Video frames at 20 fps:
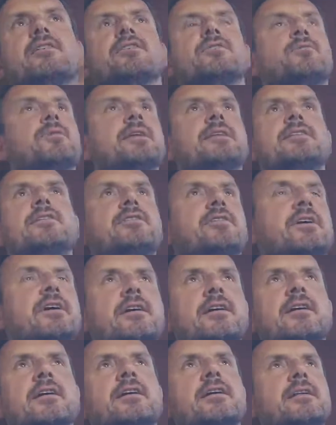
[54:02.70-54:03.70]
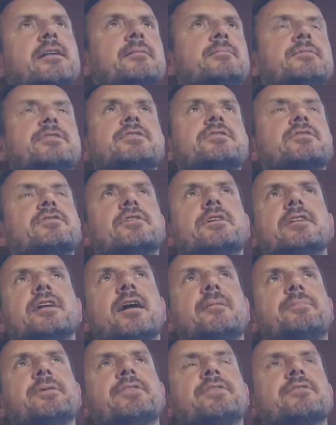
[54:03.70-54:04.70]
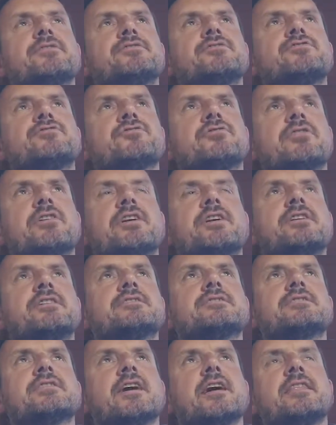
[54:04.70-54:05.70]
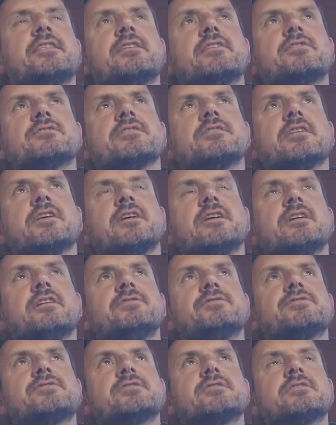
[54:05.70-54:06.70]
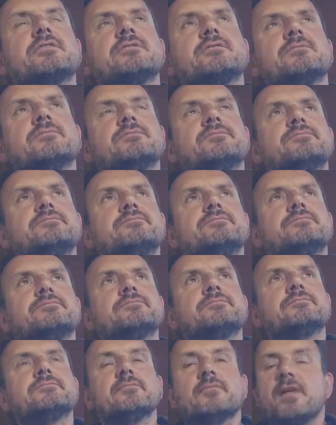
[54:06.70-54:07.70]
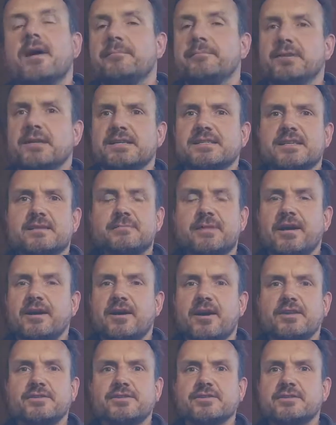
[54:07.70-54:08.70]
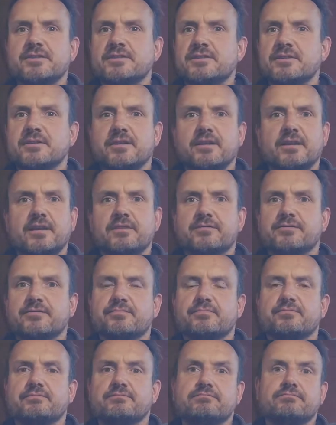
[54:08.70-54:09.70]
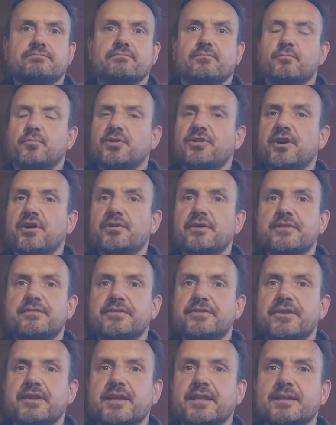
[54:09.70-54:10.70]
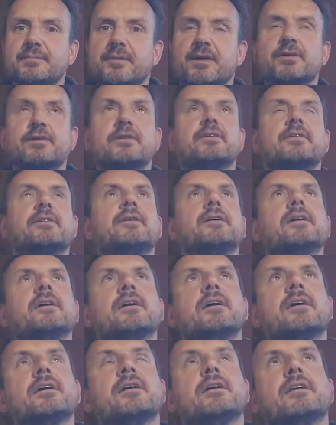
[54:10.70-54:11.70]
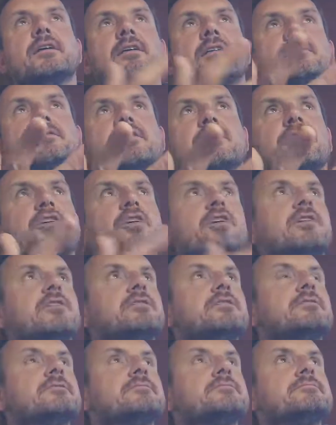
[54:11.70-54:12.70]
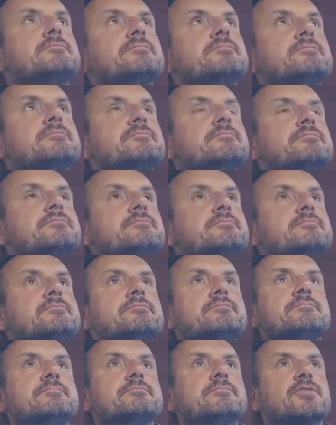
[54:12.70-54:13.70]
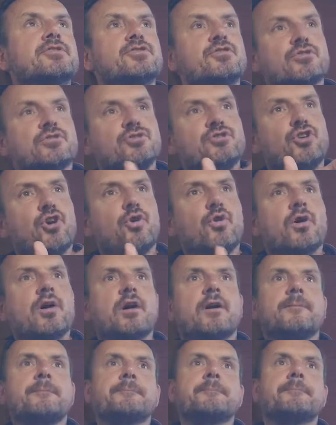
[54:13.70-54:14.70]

the window here, and I'm just looking up, and there's trees and there's leaves. I'm placing my consciousness in the leaves without even thinking about it. There's a curtain, there's an old door.